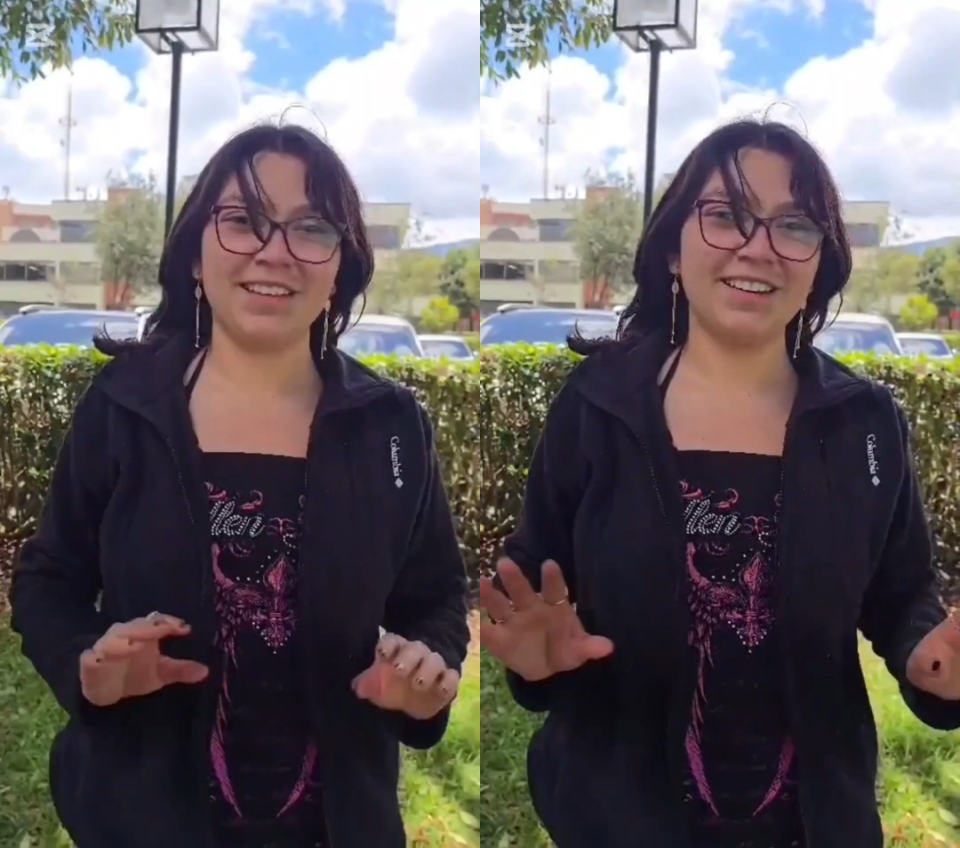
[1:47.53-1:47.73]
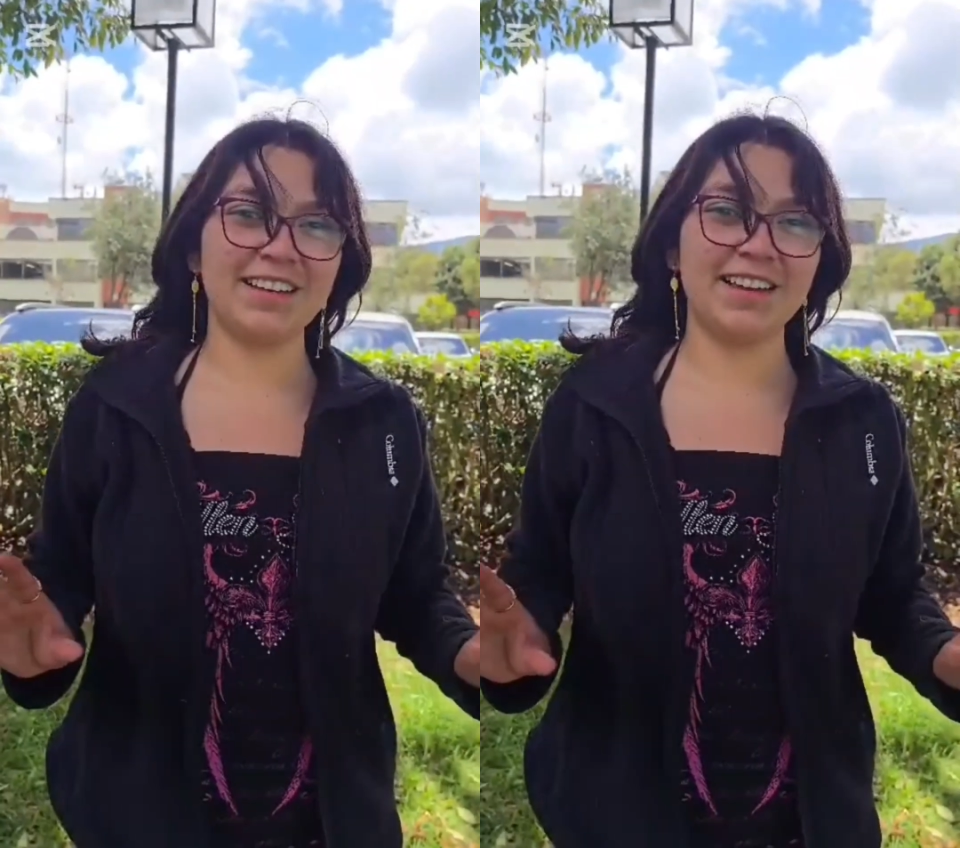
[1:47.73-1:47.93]

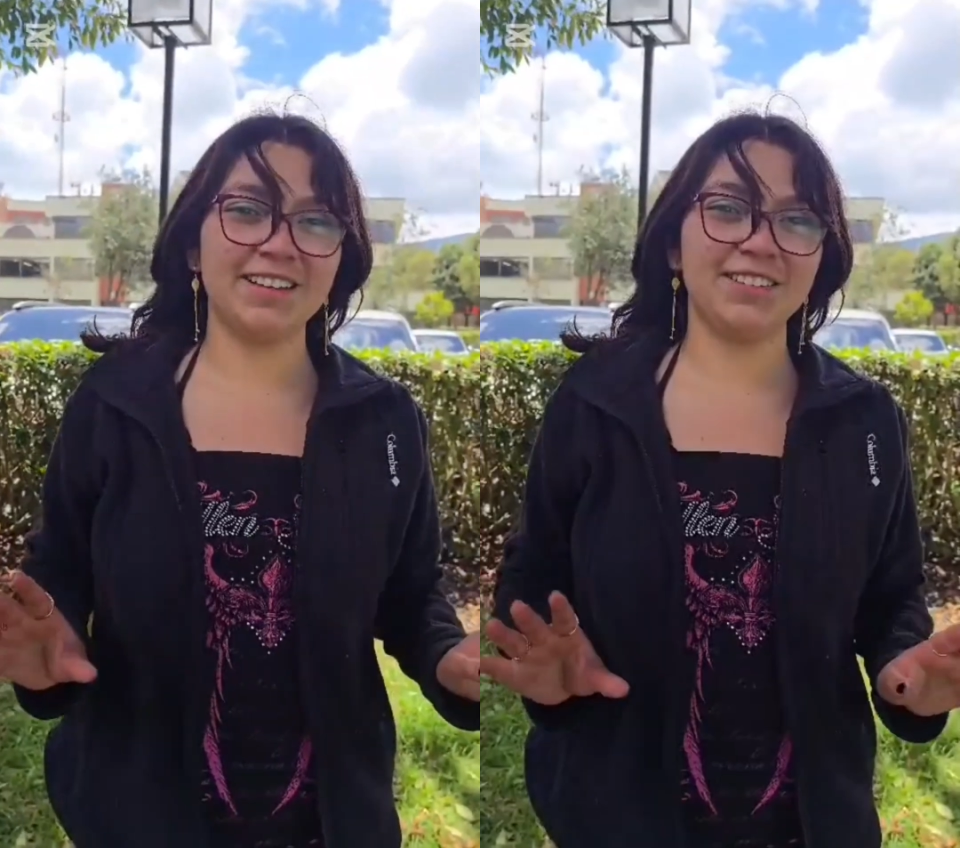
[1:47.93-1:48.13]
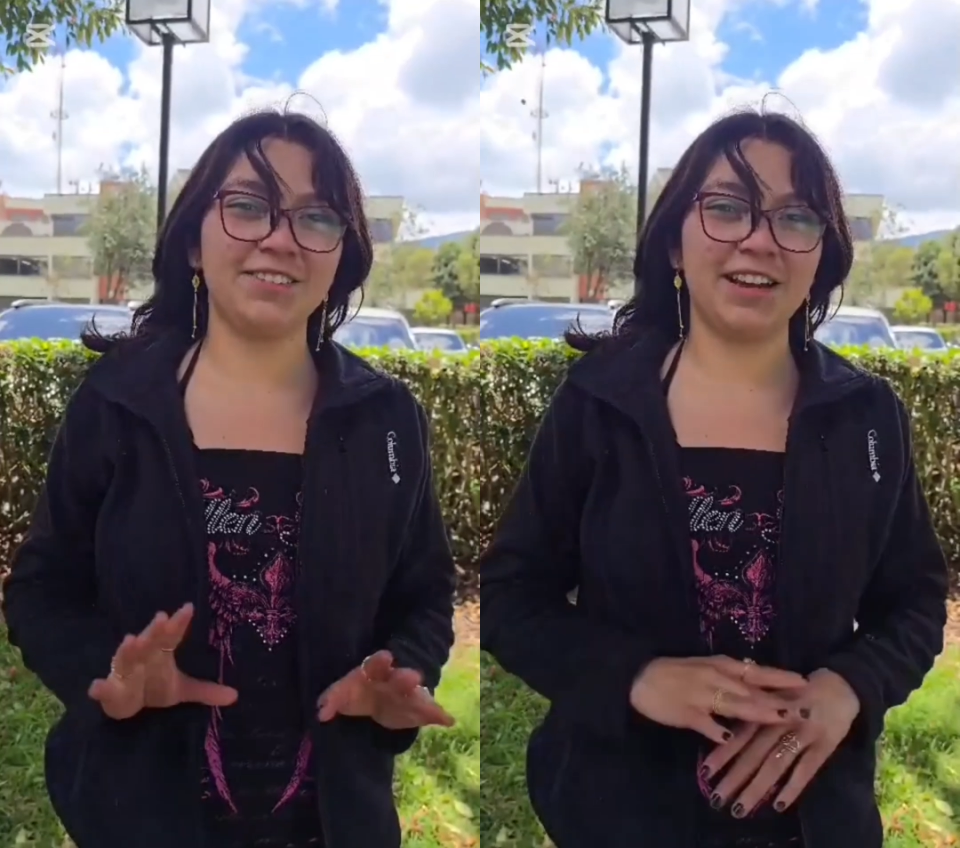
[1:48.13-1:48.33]
Okay,
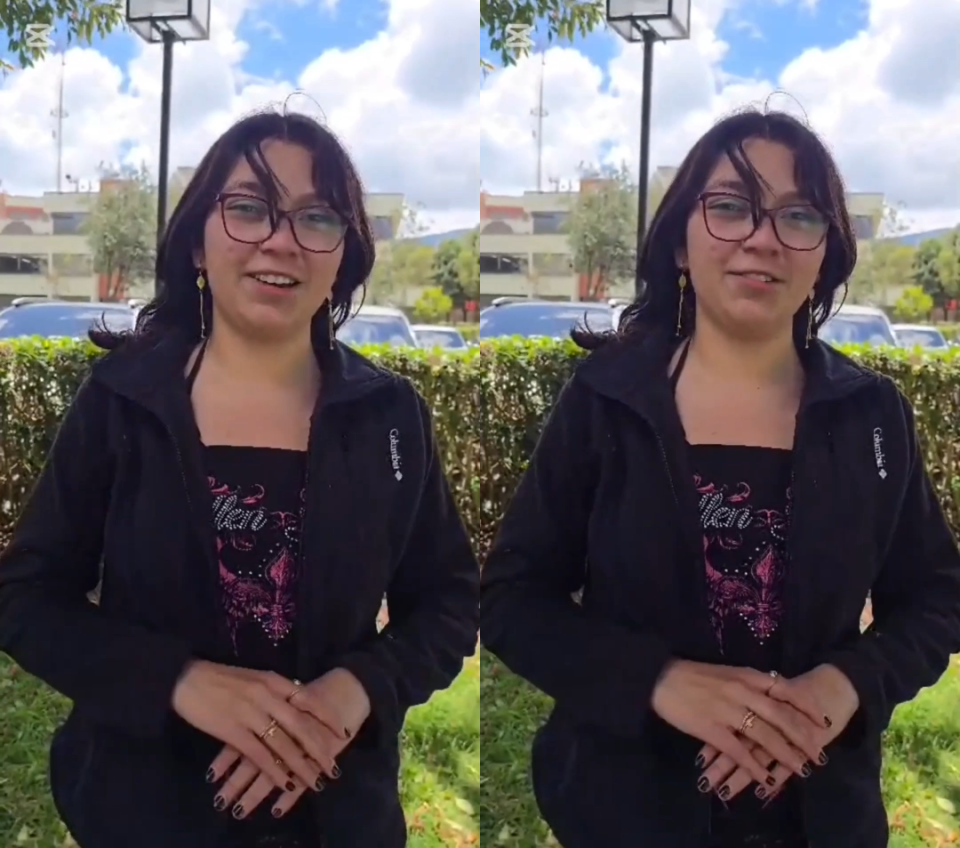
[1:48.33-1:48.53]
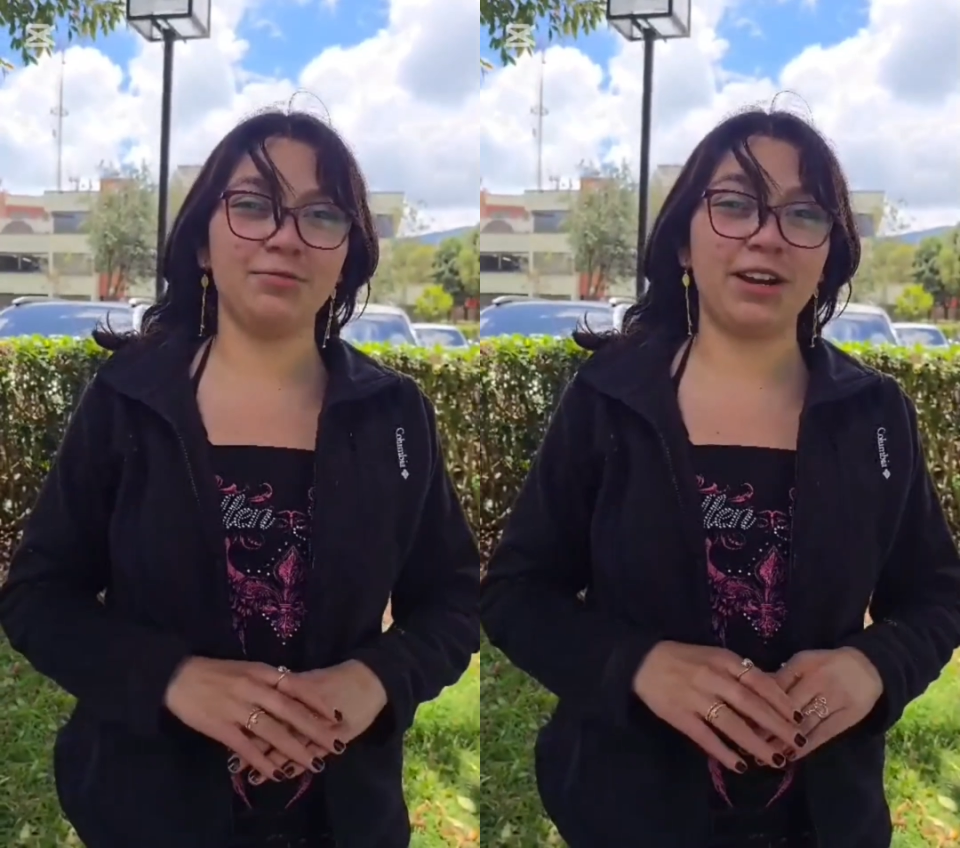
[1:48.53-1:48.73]
so
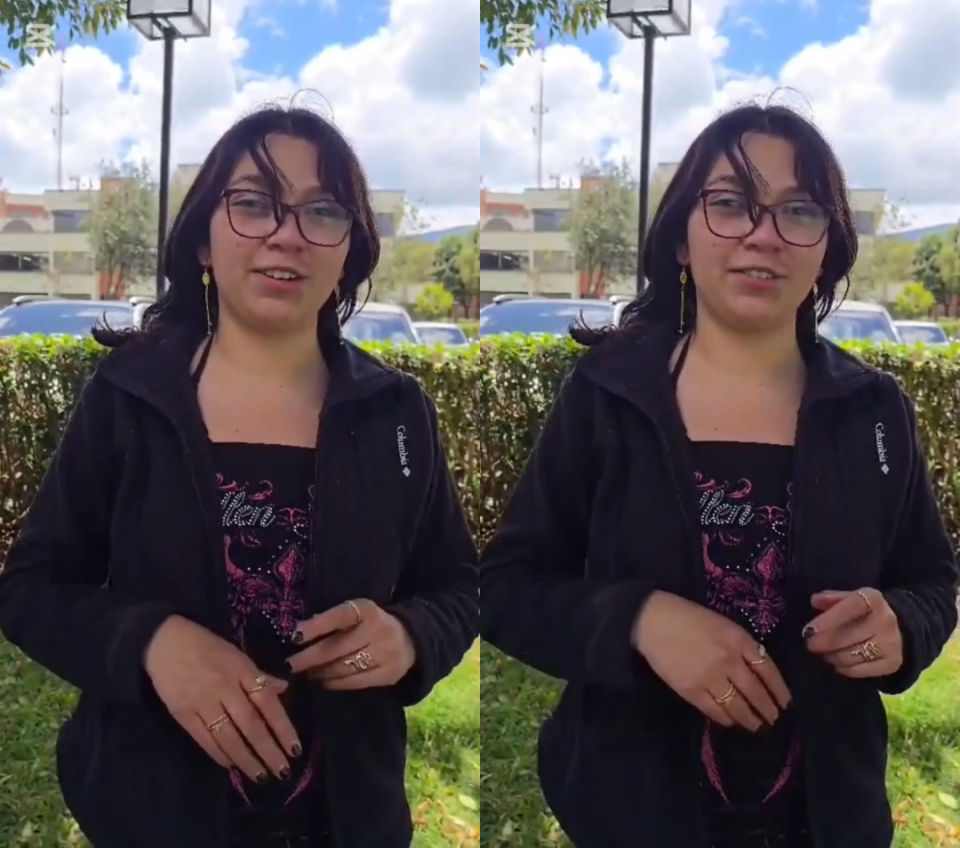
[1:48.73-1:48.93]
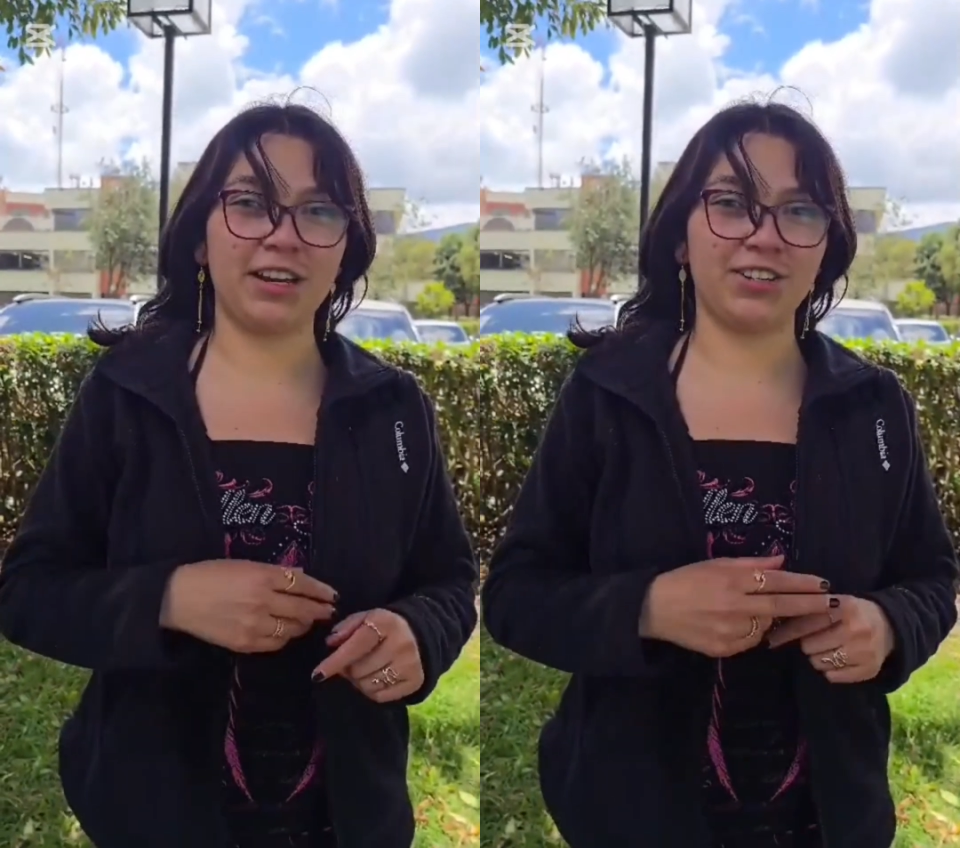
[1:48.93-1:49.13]
now we are
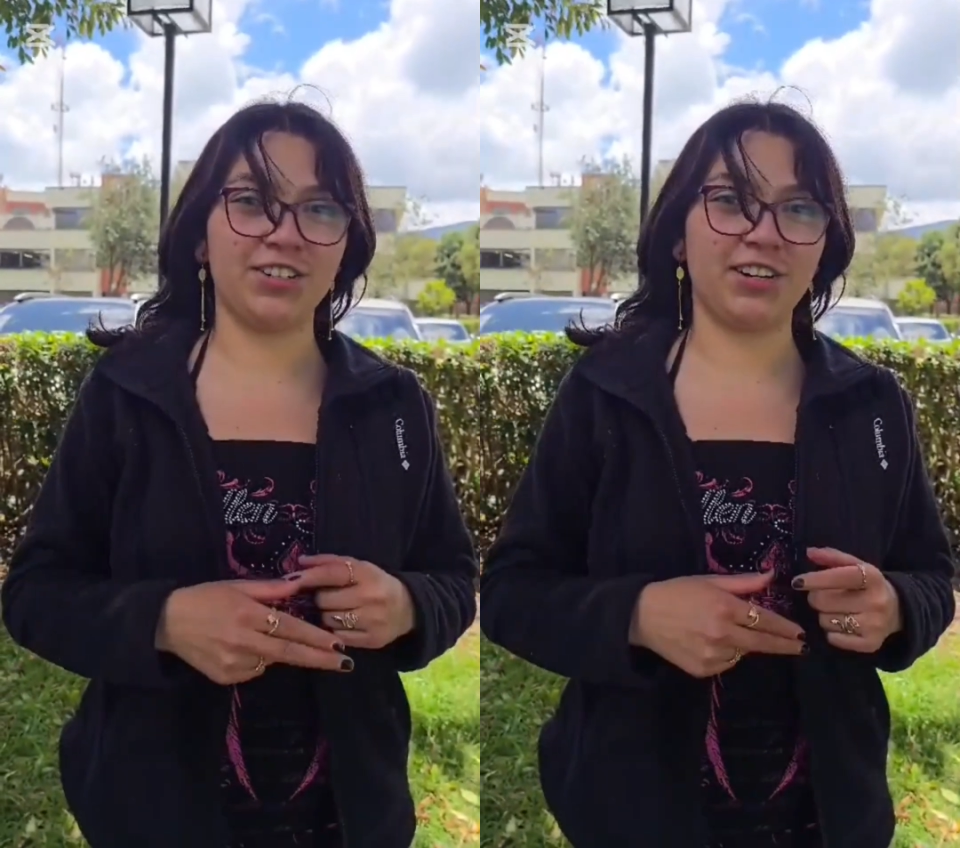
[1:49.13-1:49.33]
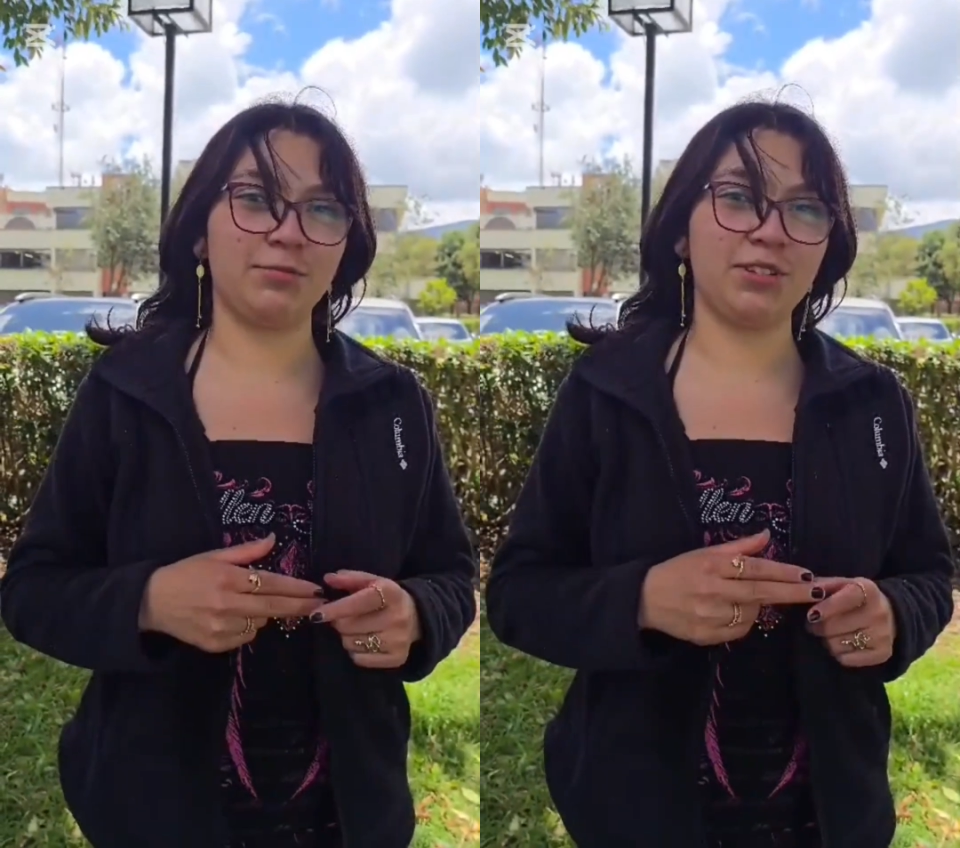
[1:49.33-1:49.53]
going to
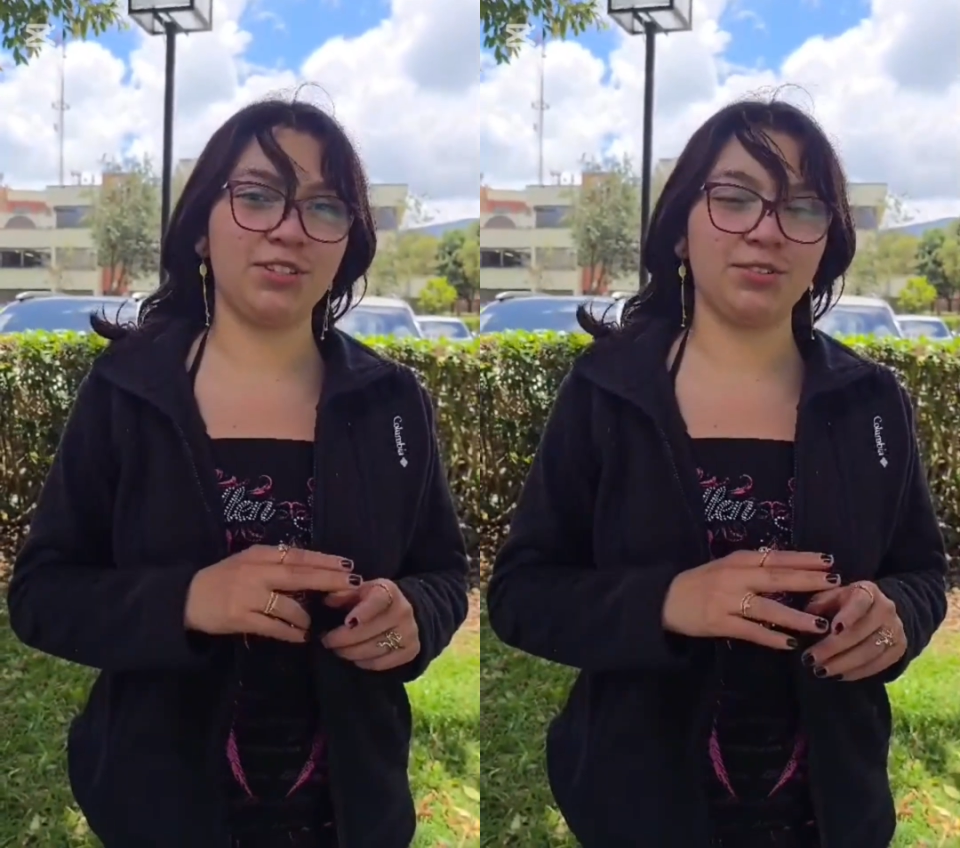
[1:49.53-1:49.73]
share with